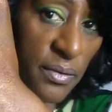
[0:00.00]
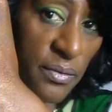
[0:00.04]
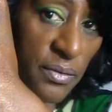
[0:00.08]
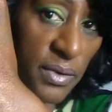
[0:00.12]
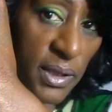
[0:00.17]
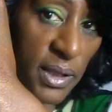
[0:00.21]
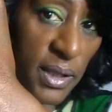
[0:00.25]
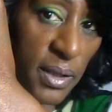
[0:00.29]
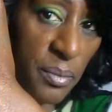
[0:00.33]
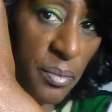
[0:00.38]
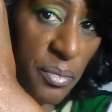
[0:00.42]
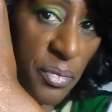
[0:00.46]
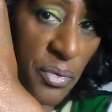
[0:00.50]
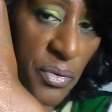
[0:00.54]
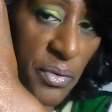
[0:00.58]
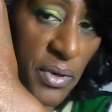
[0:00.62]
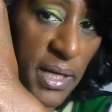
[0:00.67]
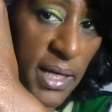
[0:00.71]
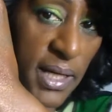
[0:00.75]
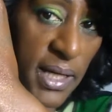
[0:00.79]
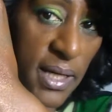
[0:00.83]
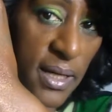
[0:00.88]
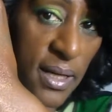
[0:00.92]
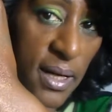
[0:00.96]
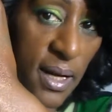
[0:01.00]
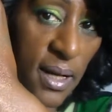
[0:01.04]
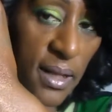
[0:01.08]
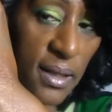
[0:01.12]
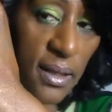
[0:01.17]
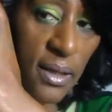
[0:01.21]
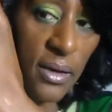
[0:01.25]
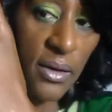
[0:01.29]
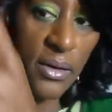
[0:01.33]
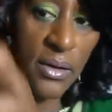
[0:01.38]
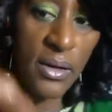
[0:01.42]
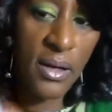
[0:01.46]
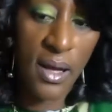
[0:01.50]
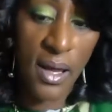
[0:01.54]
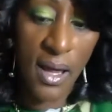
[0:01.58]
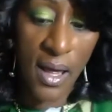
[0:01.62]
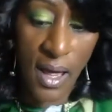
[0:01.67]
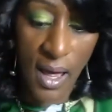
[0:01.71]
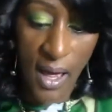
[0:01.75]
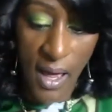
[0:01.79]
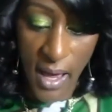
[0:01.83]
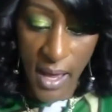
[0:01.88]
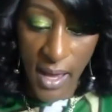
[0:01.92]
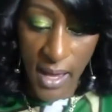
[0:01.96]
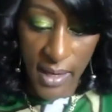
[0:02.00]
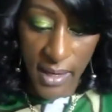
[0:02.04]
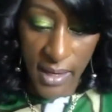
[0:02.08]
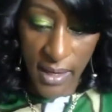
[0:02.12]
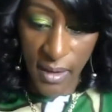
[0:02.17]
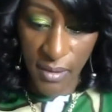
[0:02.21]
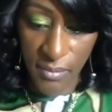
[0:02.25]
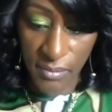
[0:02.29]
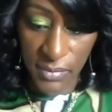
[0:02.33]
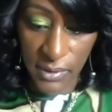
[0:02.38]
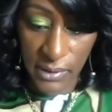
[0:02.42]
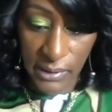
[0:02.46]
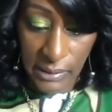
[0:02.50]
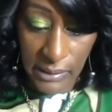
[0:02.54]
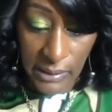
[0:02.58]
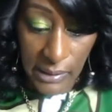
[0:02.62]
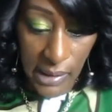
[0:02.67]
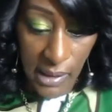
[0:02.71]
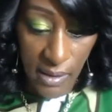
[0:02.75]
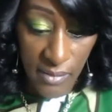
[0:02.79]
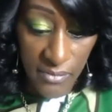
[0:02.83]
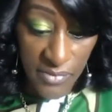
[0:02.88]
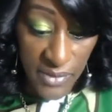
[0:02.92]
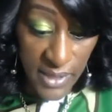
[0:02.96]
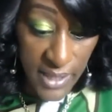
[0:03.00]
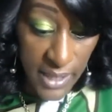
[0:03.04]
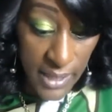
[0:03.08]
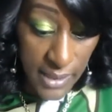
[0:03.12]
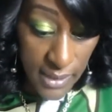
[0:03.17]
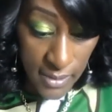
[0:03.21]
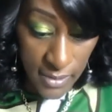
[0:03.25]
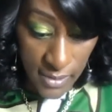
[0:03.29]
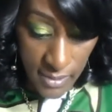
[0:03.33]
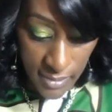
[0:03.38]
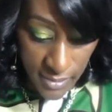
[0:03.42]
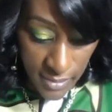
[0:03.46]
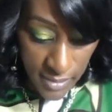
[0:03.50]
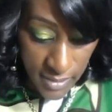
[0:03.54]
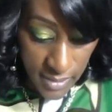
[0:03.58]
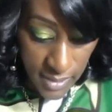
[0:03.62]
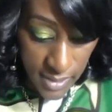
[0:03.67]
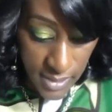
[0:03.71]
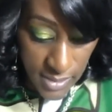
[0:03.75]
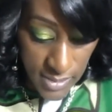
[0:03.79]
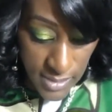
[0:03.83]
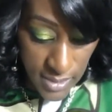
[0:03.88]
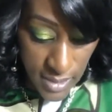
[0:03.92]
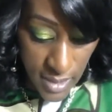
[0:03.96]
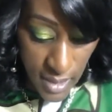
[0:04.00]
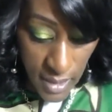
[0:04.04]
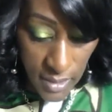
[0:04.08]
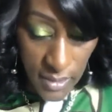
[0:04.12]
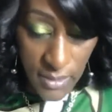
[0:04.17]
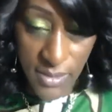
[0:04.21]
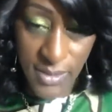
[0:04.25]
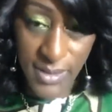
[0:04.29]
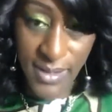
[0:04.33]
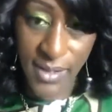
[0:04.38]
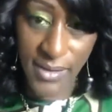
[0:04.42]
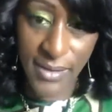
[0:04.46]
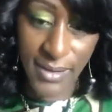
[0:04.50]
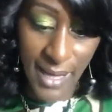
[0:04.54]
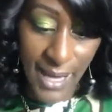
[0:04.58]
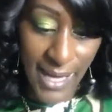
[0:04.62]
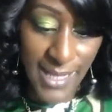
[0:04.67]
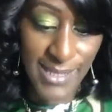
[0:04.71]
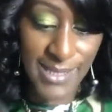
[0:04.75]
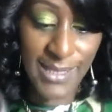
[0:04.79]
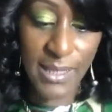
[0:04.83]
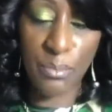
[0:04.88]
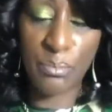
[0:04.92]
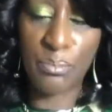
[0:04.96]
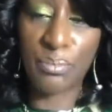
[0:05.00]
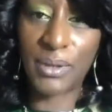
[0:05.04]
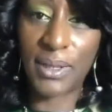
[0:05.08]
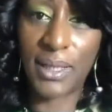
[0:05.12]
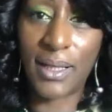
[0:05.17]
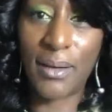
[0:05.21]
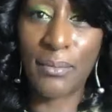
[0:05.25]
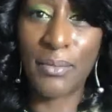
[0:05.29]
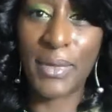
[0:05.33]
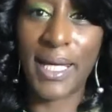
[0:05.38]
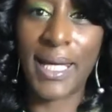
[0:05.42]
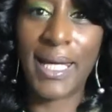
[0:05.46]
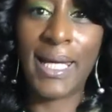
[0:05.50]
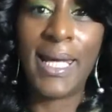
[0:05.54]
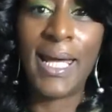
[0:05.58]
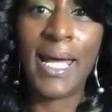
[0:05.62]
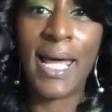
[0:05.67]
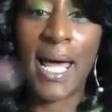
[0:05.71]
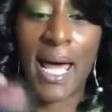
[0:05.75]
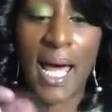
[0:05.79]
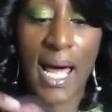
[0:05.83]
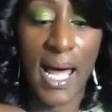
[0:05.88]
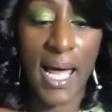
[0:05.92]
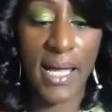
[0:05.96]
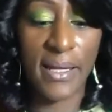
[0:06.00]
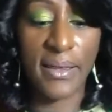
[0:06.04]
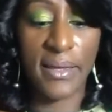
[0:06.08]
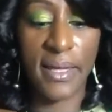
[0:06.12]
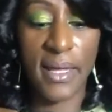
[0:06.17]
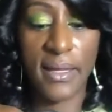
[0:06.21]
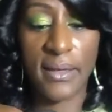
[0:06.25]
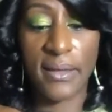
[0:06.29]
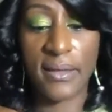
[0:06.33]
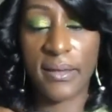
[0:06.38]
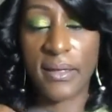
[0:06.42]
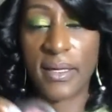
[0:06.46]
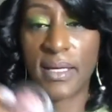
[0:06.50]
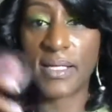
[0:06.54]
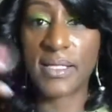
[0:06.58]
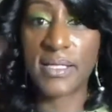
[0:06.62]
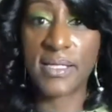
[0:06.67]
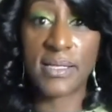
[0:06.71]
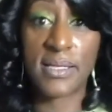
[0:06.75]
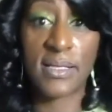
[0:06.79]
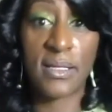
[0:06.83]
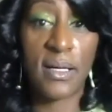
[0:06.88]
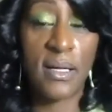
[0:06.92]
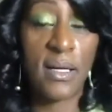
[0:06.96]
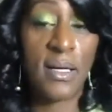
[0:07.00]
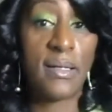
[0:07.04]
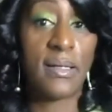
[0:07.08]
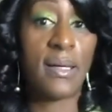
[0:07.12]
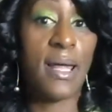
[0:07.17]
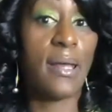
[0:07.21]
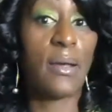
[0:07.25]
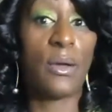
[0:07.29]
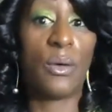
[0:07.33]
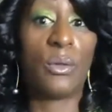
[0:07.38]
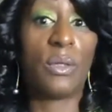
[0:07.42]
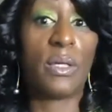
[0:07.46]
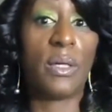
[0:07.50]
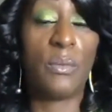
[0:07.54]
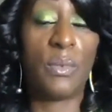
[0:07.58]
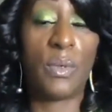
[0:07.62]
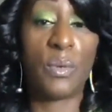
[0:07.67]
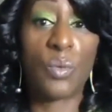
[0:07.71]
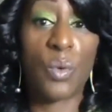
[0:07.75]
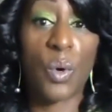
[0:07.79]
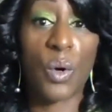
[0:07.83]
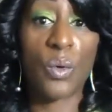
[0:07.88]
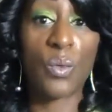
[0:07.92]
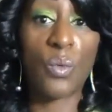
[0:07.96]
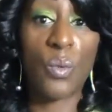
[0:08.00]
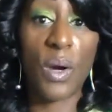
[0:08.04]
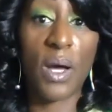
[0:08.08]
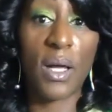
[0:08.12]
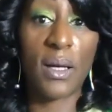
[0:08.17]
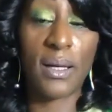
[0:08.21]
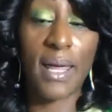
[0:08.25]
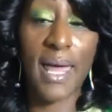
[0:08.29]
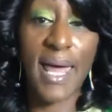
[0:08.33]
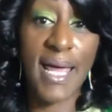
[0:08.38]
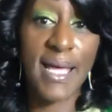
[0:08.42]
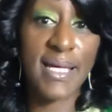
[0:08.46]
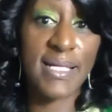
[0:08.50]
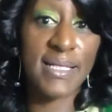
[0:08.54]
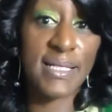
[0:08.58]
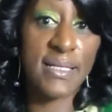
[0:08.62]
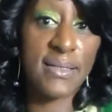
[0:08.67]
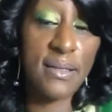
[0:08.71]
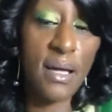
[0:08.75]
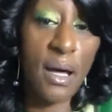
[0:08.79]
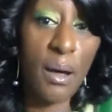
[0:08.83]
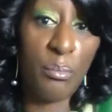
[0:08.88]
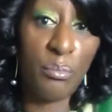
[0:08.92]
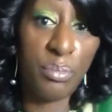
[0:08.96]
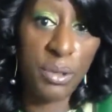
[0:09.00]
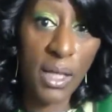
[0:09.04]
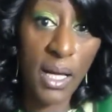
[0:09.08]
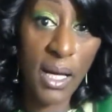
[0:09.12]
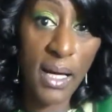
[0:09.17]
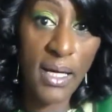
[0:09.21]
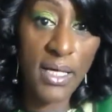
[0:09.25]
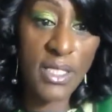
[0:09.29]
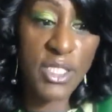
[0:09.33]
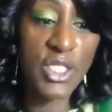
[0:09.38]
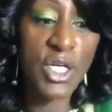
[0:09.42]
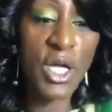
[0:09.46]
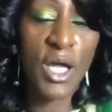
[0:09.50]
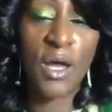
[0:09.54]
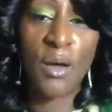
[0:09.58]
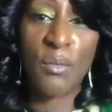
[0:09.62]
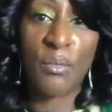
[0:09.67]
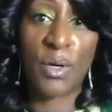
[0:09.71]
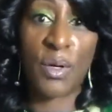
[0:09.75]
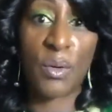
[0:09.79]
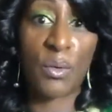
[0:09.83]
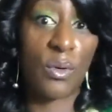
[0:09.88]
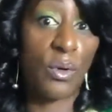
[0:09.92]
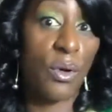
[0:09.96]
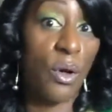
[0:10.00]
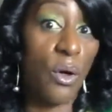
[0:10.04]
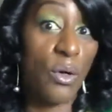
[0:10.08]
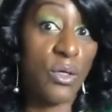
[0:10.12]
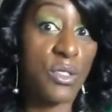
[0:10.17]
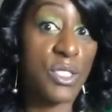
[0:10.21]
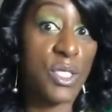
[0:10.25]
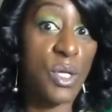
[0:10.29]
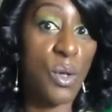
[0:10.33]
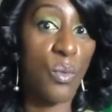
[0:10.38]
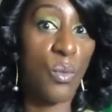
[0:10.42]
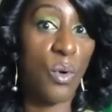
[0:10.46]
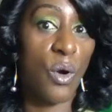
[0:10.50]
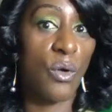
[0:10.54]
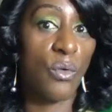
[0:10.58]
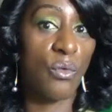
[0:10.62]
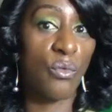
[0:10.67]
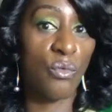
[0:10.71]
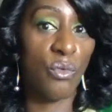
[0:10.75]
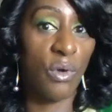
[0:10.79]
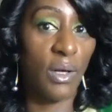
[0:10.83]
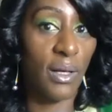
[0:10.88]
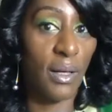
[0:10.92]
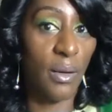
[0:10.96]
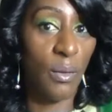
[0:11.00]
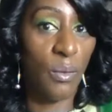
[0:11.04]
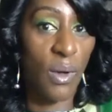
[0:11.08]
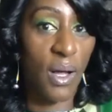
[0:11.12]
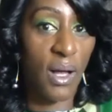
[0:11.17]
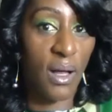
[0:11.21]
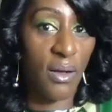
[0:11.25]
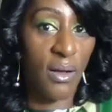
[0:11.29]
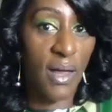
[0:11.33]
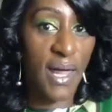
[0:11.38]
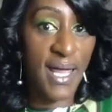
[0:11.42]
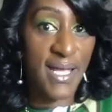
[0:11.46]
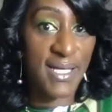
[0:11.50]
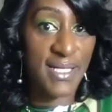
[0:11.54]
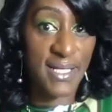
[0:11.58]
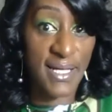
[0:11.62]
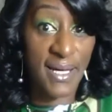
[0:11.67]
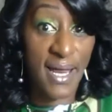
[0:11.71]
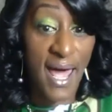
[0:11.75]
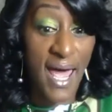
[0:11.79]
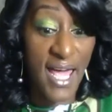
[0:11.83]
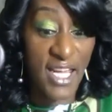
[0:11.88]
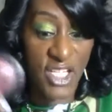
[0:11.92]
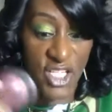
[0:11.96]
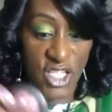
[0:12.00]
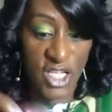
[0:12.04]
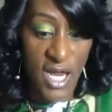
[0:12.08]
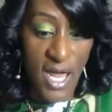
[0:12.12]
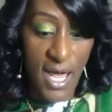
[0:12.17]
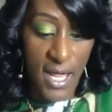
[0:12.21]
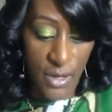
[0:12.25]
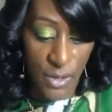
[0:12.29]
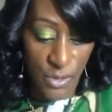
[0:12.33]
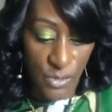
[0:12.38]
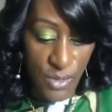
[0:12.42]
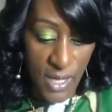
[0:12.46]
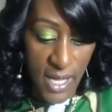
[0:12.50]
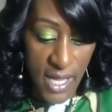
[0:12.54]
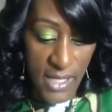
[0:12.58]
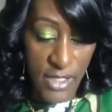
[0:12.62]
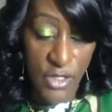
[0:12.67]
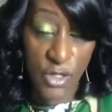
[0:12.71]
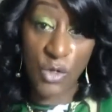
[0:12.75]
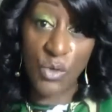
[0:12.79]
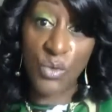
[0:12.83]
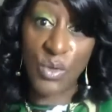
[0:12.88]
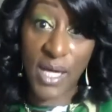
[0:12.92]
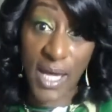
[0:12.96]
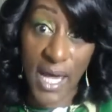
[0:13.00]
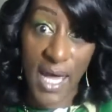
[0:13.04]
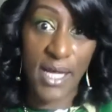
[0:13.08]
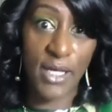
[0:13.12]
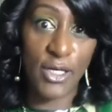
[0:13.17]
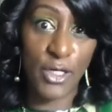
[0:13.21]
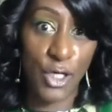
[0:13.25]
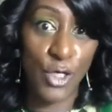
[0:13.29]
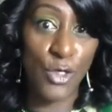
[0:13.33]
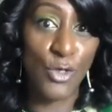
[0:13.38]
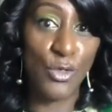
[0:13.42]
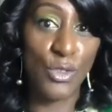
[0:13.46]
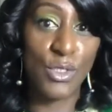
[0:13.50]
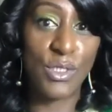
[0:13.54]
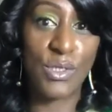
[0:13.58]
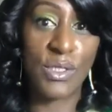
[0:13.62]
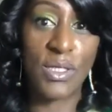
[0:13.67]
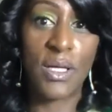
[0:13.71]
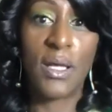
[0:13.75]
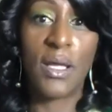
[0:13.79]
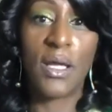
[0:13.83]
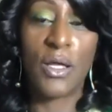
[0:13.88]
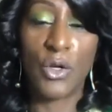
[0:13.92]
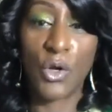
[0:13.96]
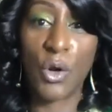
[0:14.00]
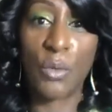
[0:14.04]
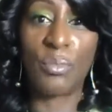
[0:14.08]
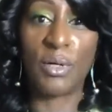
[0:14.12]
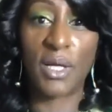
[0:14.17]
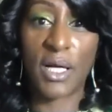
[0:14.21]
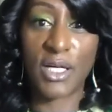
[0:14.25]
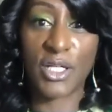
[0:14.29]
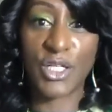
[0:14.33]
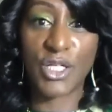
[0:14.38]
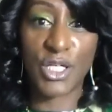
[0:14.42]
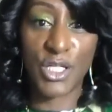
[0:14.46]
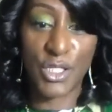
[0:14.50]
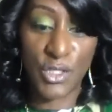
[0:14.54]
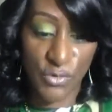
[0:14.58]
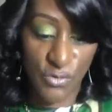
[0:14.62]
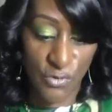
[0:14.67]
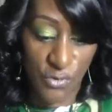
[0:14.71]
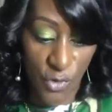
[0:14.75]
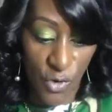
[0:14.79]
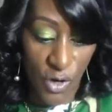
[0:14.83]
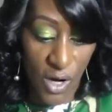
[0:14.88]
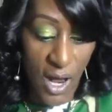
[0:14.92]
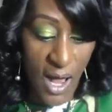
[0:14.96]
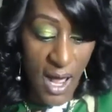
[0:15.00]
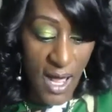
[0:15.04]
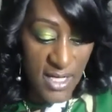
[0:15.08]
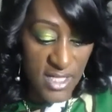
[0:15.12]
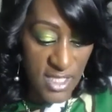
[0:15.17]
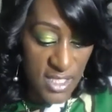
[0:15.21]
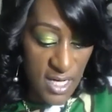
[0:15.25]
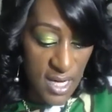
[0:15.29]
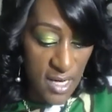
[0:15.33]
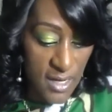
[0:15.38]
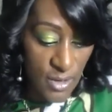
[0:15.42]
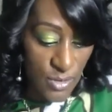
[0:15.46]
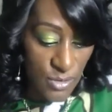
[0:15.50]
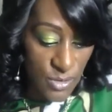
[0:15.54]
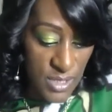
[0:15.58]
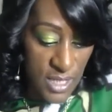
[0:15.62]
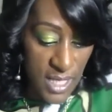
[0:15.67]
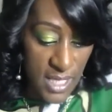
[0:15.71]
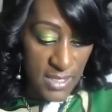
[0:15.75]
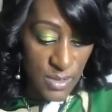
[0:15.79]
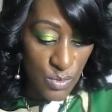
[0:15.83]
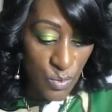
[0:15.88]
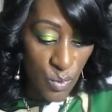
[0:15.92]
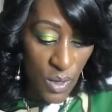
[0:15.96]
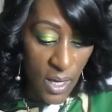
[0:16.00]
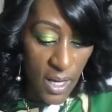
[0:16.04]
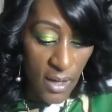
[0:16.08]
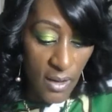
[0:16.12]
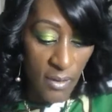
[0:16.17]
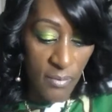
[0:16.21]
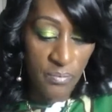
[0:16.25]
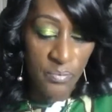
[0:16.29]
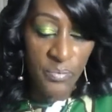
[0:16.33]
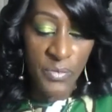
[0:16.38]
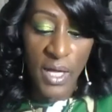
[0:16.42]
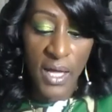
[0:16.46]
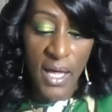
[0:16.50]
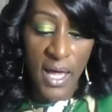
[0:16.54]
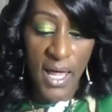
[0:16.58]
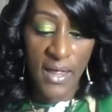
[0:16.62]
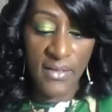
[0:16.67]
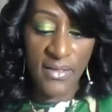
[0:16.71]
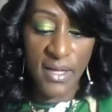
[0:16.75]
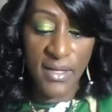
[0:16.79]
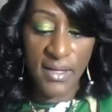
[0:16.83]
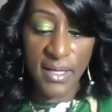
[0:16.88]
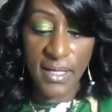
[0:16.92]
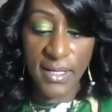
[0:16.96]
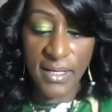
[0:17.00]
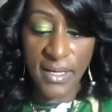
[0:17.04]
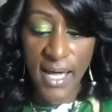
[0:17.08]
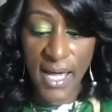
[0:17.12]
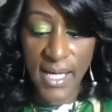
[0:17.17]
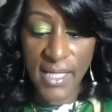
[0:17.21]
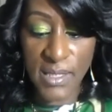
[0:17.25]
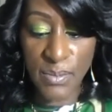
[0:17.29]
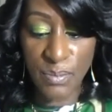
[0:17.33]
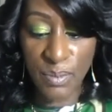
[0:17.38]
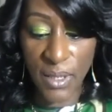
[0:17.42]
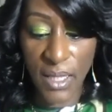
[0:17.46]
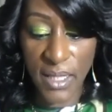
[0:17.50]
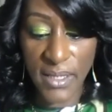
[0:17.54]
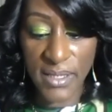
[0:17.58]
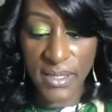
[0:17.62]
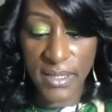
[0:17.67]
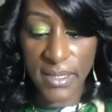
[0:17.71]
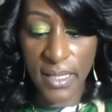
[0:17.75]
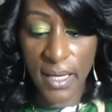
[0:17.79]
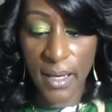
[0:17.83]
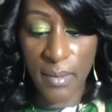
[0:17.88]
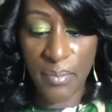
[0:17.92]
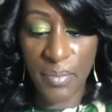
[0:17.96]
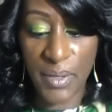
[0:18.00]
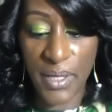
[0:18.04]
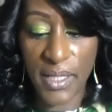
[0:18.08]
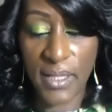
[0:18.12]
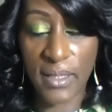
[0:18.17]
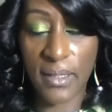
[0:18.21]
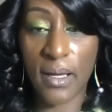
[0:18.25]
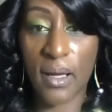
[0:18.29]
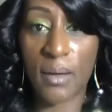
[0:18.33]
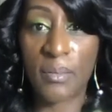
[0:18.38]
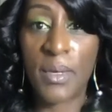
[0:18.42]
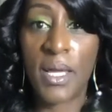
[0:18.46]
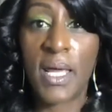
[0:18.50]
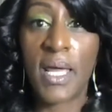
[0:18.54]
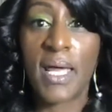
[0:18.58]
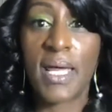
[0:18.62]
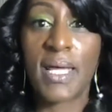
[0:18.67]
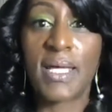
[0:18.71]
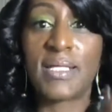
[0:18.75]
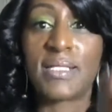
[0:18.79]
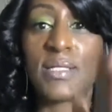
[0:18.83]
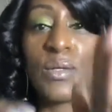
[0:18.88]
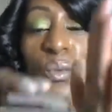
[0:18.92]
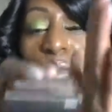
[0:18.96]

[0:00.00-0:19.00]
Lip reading: really pretty color. I am loving these colors. They're nice and plummy. I think this not only would work well as a blush, but it would also work really well as an eyeshadow. And you can use your blushes for eyeshadows as well. And then the next blush that I picked up is the